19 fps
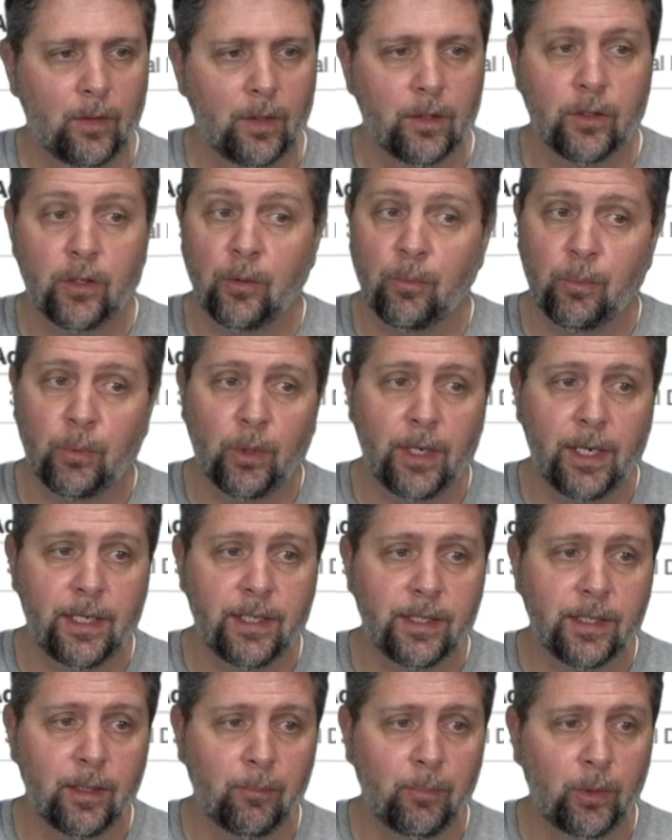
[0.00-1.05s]
So pretty
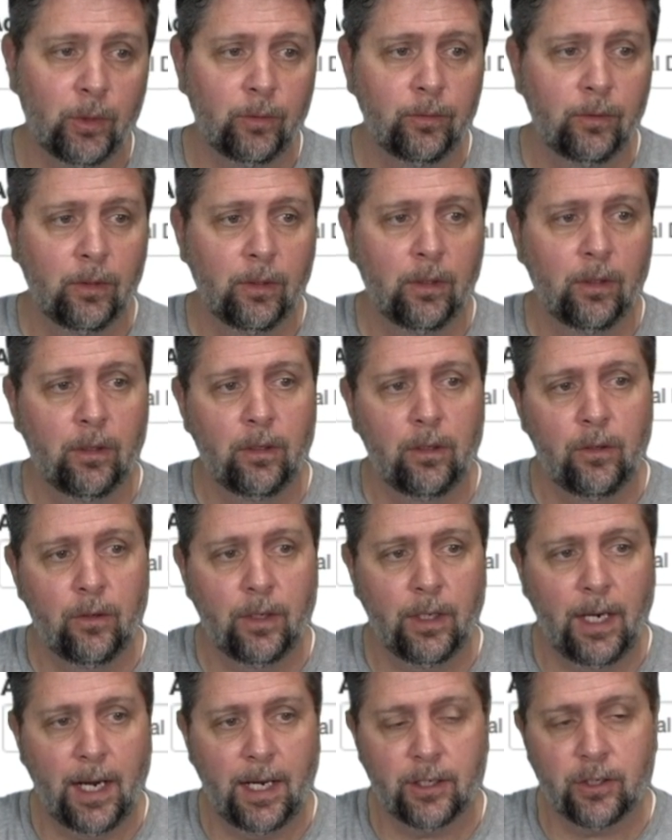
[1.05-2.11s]
simple. You
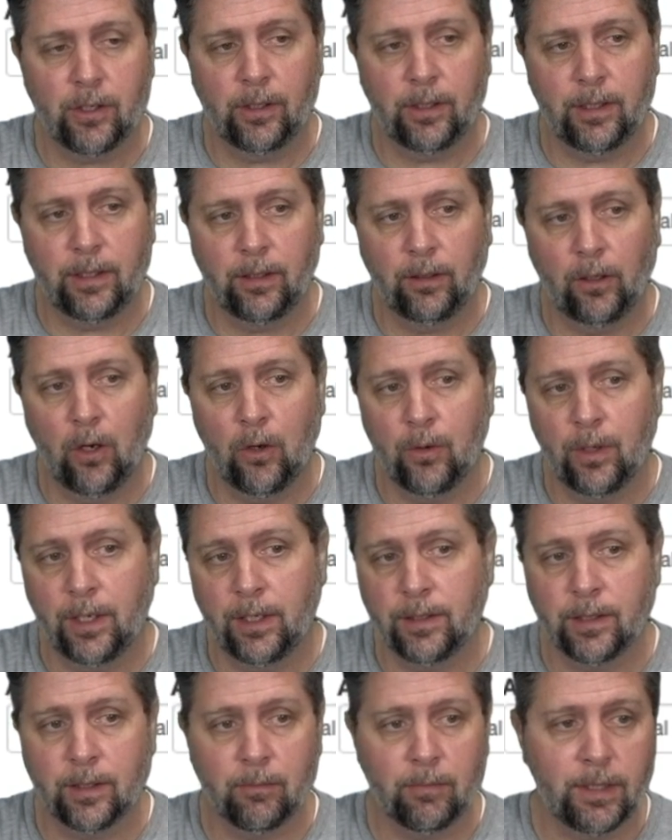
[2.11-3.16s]
can actually load
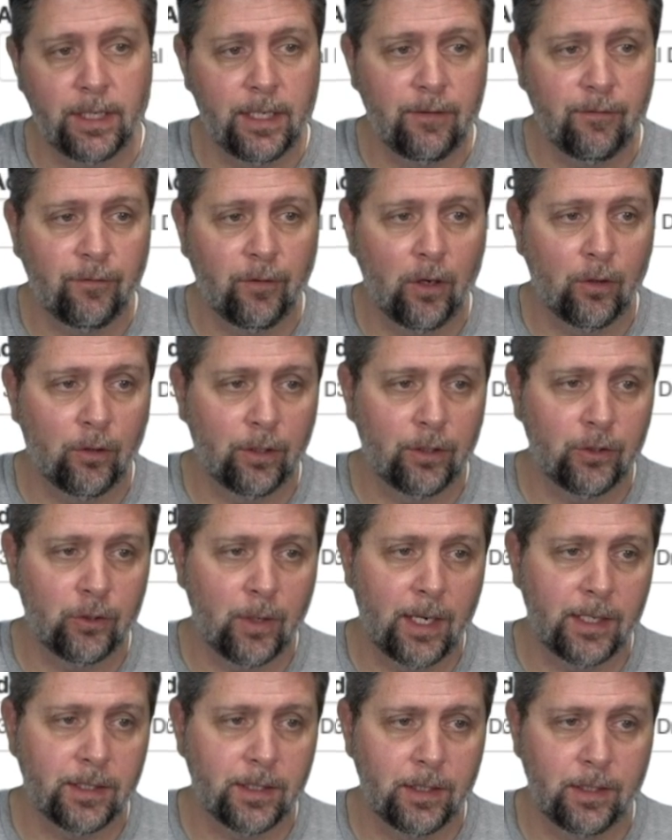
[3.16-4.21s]
in some default
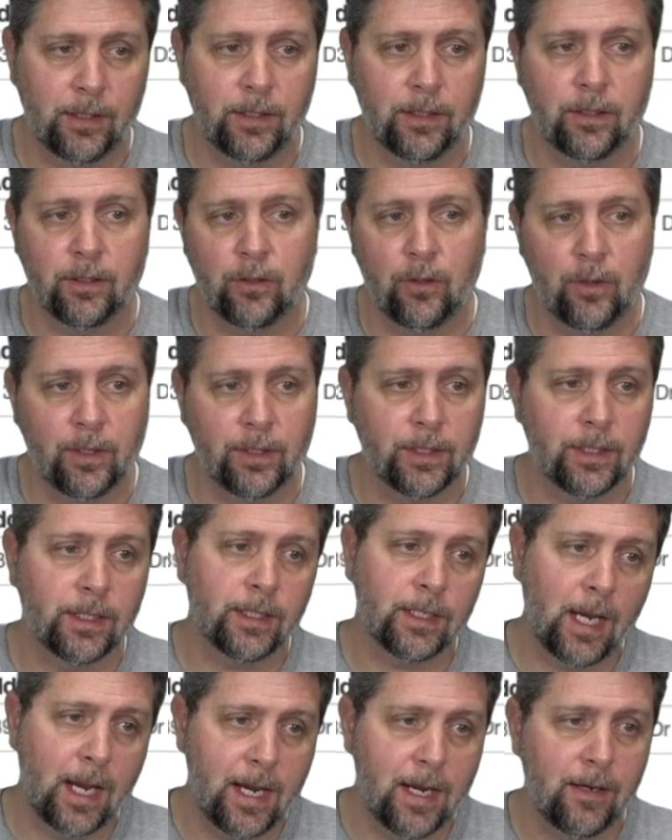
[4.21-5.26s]
addresses. You can
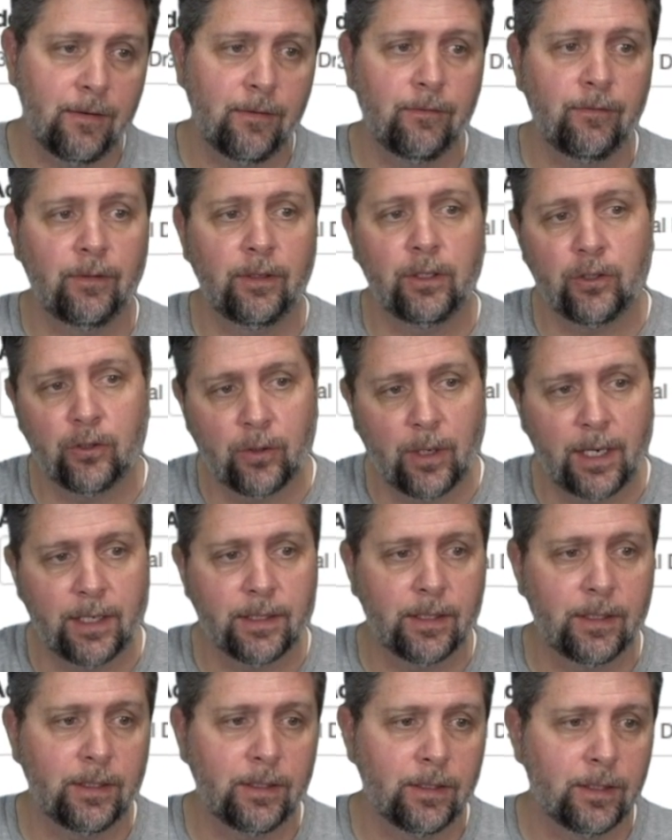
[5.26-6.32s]
save
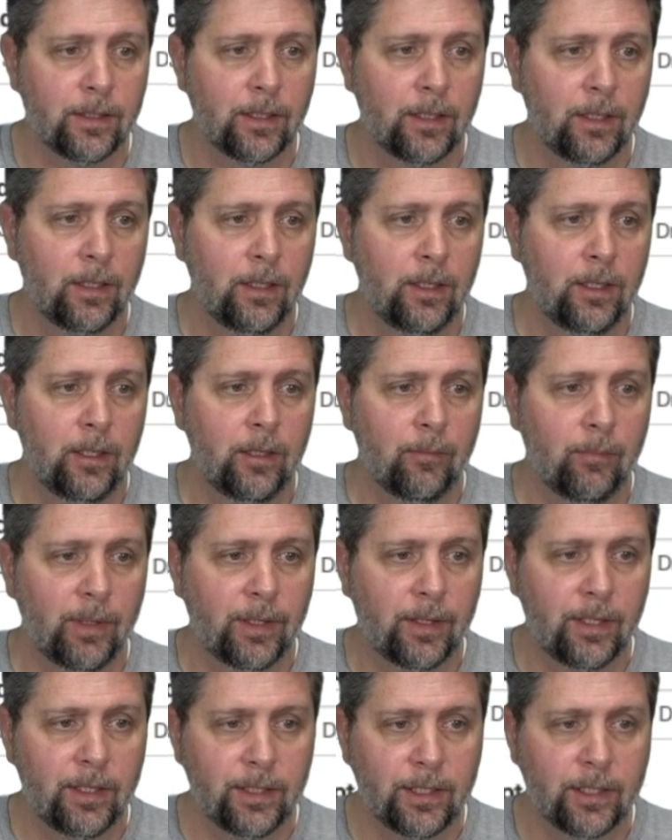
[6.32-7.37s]
addresses,
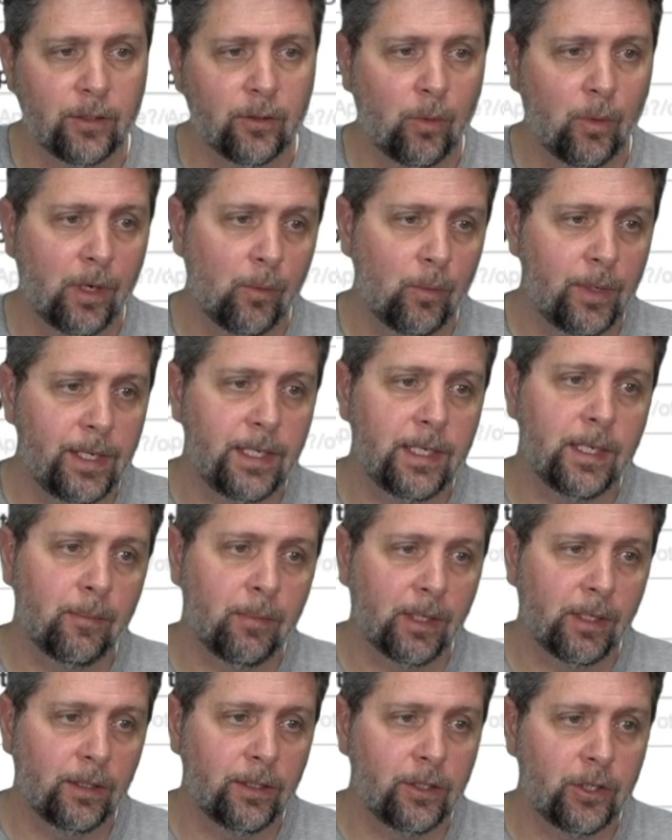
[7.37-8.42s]
but this is where we
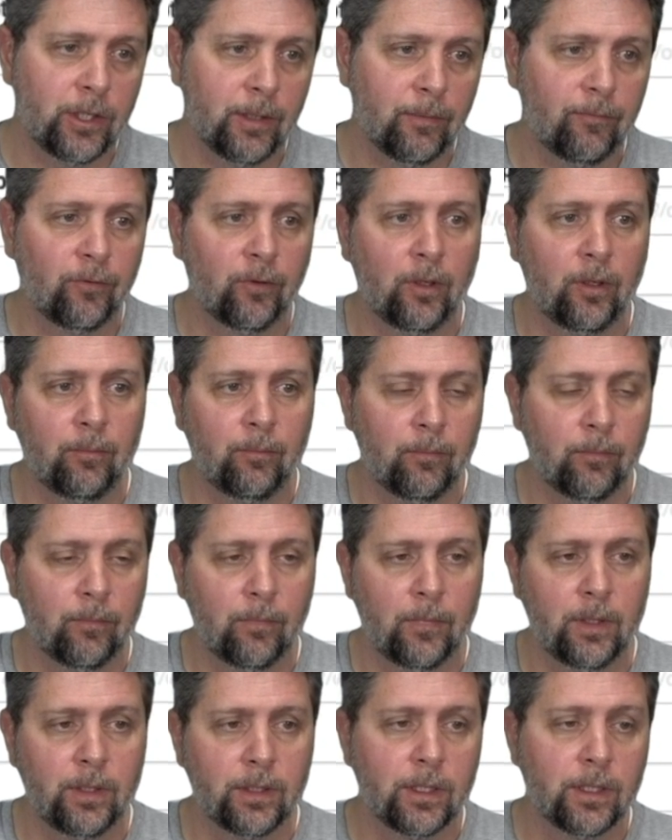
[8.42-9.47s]
typically ship from.
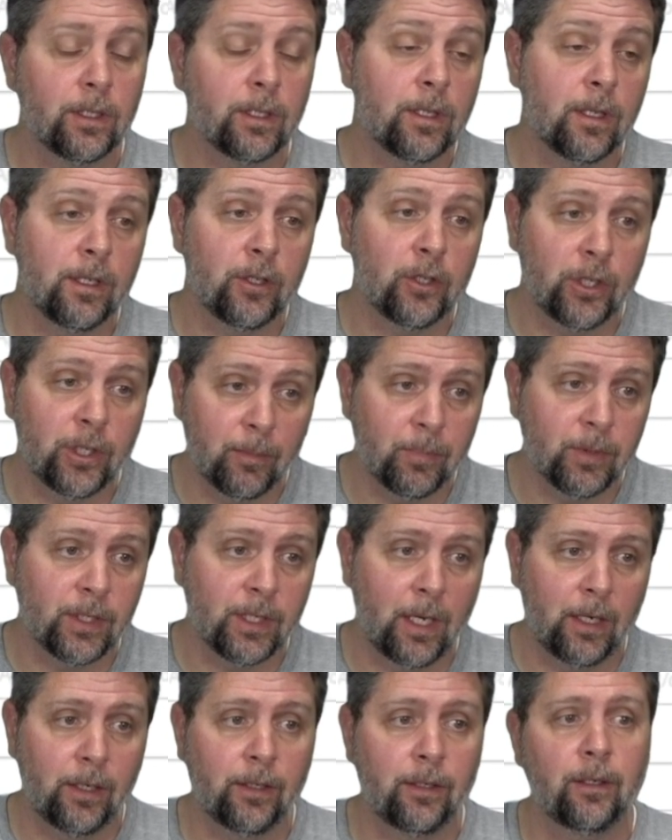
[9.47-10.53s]
This is the ship
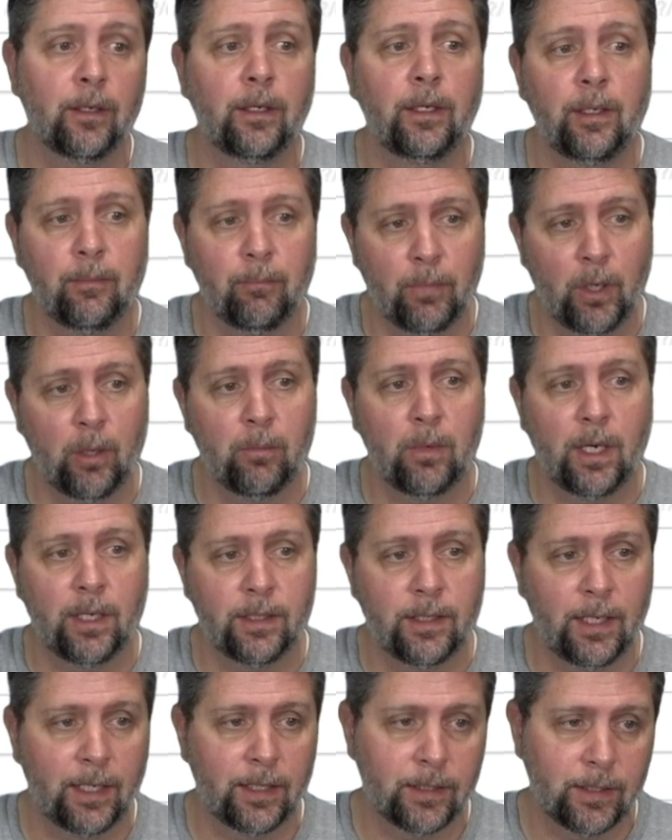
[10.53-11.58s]
center in Beaumont,
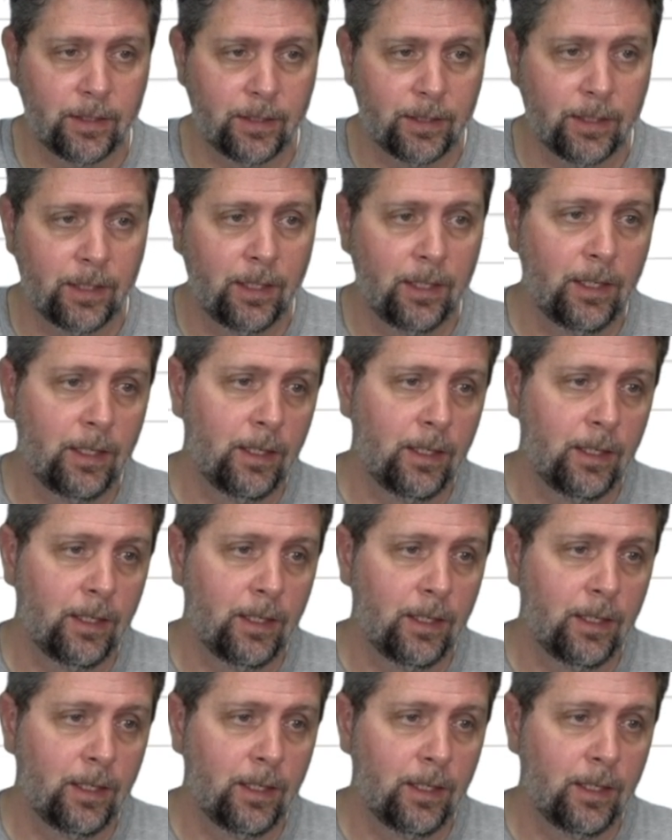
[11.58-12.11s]
Texas.